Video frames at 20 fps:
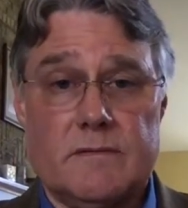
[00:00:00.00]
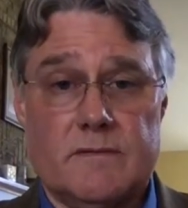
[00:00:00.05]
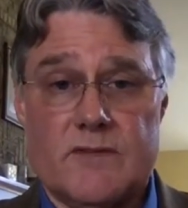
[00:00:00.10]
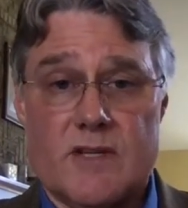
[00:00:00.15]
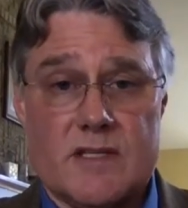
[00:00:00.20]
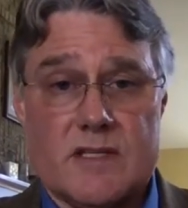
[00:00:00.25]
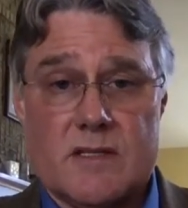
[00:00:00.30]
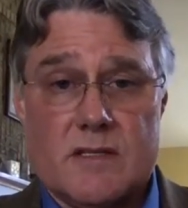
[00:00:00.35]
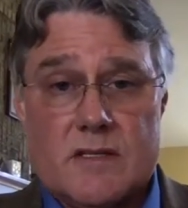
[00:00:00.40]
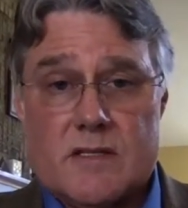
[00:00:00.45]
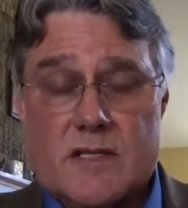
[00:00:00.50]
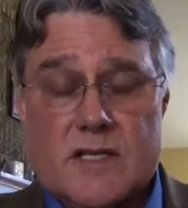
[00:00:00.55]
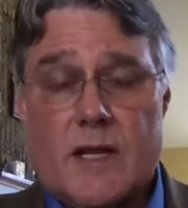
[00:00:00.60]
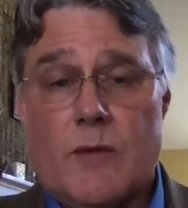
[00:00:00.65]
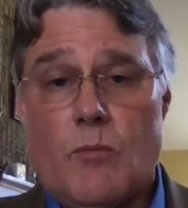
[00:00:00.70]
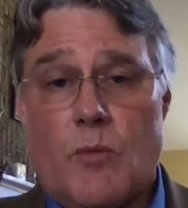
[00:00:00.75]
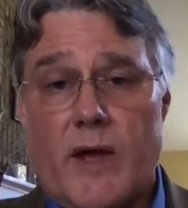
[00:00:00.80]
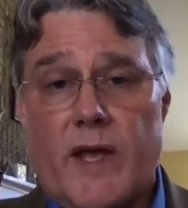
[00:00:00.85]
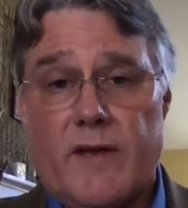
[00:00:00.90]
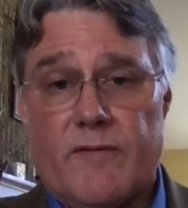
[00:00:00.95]
Just in the
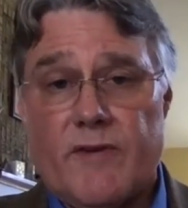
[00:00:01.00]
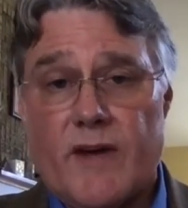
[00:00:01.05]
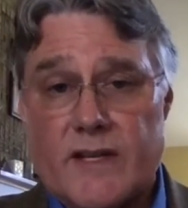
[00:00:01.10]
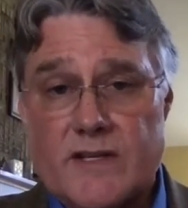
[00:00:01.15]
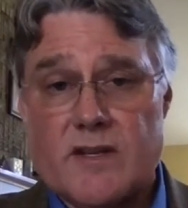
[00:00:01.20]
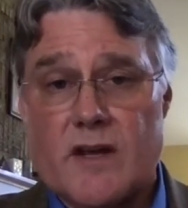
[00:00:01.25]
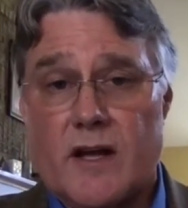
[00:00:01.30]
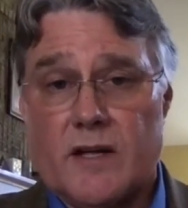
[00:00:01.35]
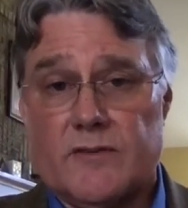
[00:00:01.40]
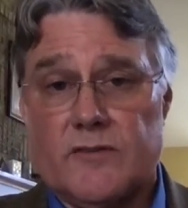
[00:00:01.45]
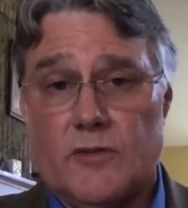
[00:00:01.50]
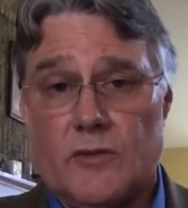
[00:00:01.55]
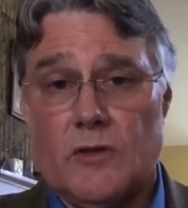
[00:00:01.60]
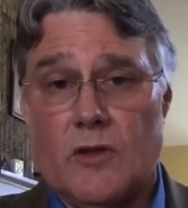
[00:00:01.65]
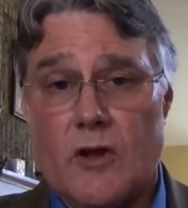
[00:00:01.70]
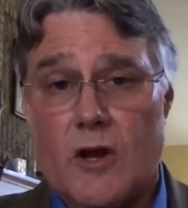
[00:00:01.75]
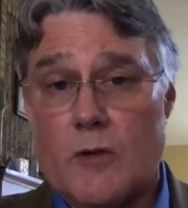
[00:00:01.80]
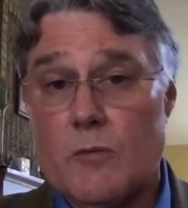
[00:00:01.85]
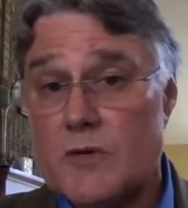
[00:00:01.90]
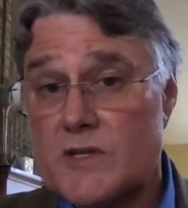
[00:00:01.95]
same way, if I talk too
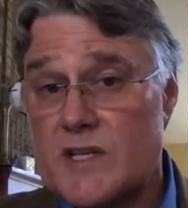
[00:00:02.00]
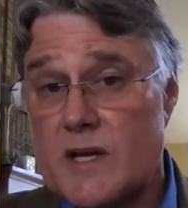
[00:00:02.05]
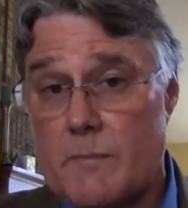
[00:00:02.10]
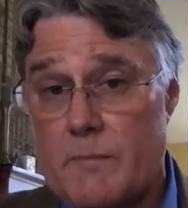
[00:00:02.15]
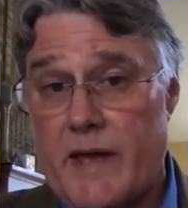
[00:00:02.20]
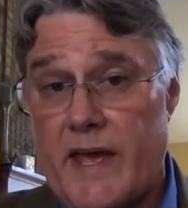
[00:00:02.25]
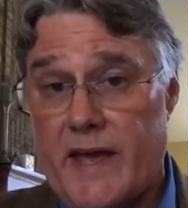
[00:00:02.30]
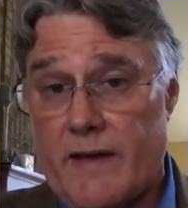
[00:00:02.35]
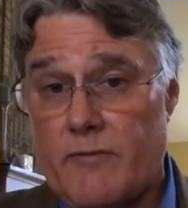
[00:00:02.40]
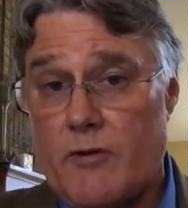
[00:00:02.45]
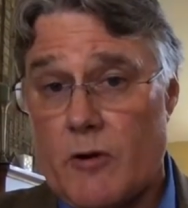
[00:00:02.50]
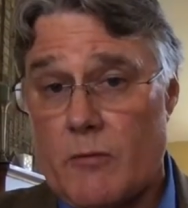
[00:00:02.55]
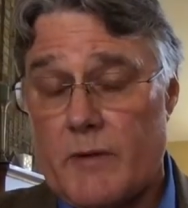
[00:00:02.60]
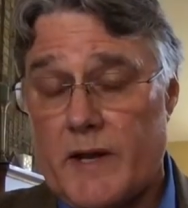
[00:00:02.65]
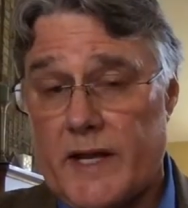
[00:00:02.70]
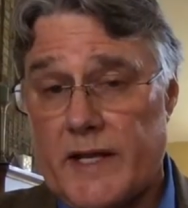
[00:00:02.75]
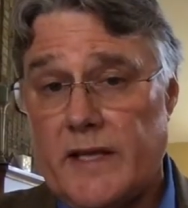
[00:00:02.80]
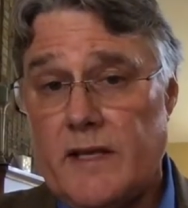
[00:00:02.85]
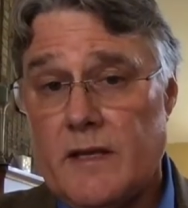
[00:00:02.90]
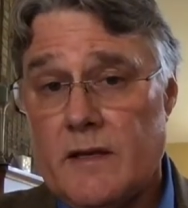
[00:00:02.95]
long, which I may have
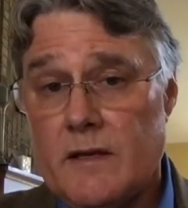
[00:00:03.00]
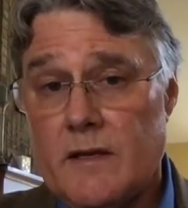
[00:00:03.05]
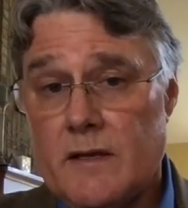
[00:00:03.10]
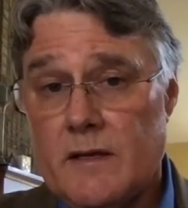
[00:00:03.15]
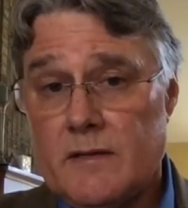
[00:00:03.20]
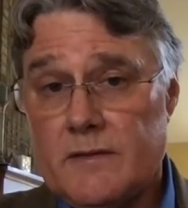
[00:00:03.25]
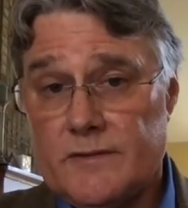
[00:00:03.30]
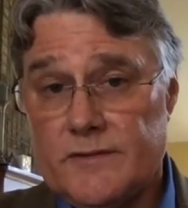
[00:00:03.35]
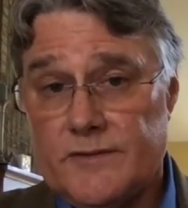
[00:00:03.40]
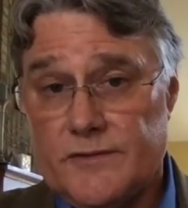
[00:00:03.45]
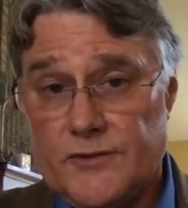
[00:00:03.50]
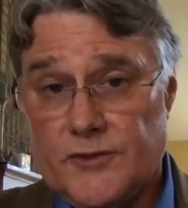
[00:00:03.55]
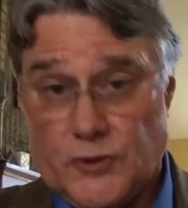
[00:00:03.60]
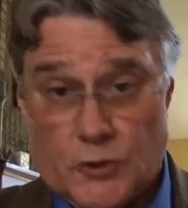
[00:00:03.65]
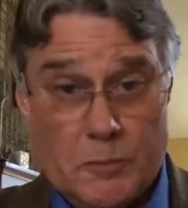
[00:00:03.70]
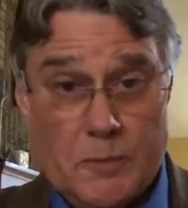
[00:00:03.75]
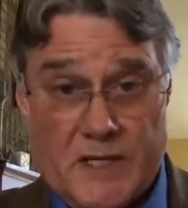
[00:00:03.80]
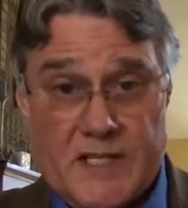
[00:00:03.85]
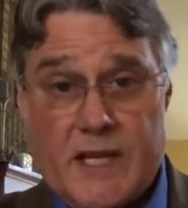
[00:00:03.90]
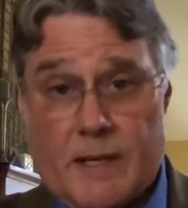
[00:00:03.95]
already,
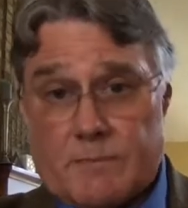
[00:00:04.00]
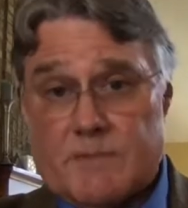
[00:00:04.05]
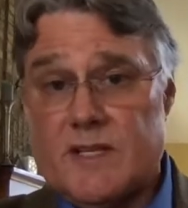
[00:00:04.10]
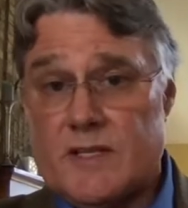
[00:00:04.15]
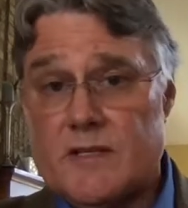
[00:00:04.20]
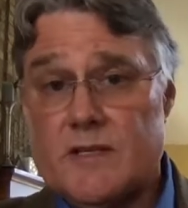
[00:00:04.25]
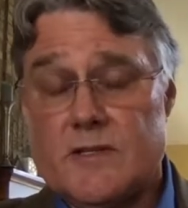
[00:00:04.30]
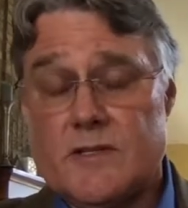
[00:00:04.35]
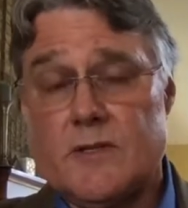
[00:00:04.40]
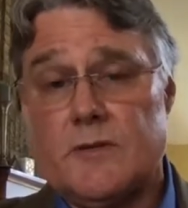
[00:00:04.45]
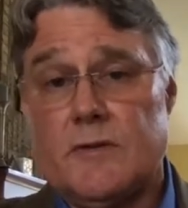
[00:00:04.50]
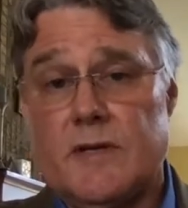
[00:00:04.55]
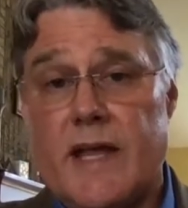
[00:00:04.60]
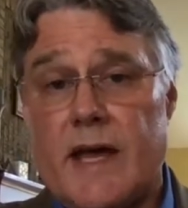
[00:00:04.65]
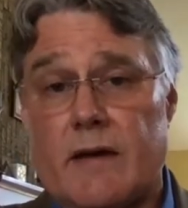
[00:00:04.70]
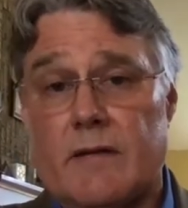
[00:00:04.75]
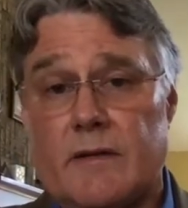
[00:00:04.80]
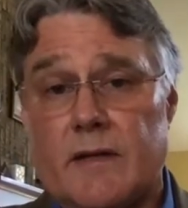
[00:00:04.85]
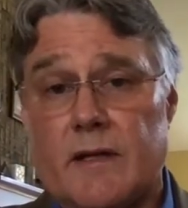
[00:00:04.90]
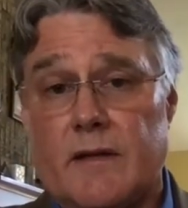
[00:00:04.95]
you'll be tempted to tune
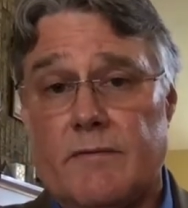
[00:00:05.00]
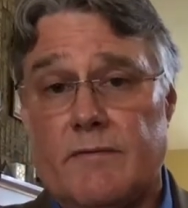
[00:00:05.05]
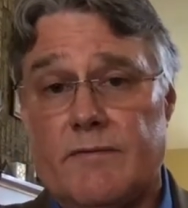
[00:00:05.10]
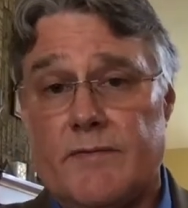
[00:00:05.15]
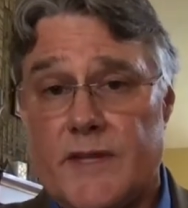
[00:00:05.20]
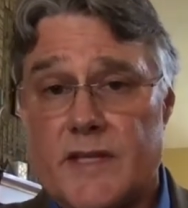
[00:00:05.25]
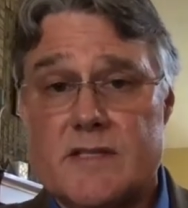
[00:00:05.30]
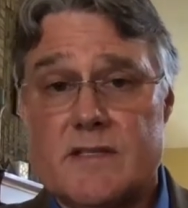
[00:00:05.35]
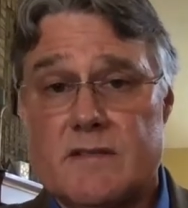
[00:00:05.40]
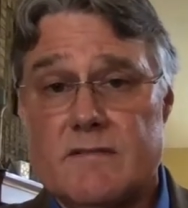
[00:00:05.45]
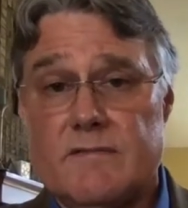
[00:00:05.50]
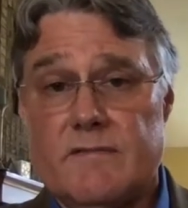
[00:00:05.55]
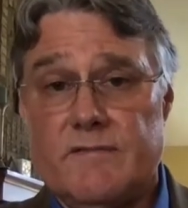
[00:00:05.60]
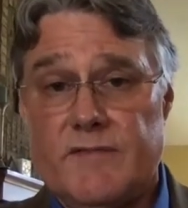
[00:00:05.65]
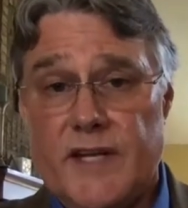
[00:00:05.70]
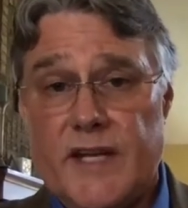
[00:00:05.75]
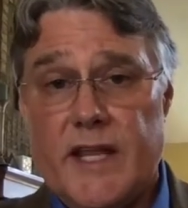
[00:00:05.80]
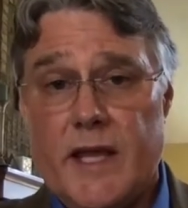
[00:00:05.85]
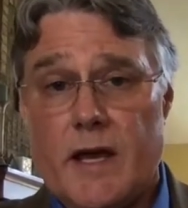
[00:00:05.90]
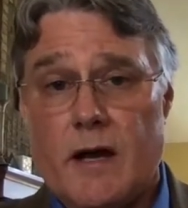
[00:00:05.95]
out of this
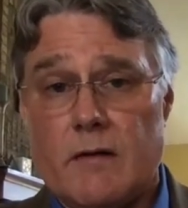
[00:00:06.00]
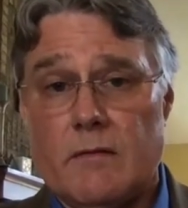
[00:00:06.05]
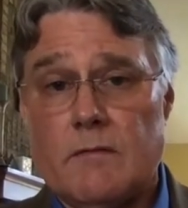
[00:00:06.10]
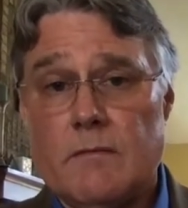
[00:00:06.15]
video.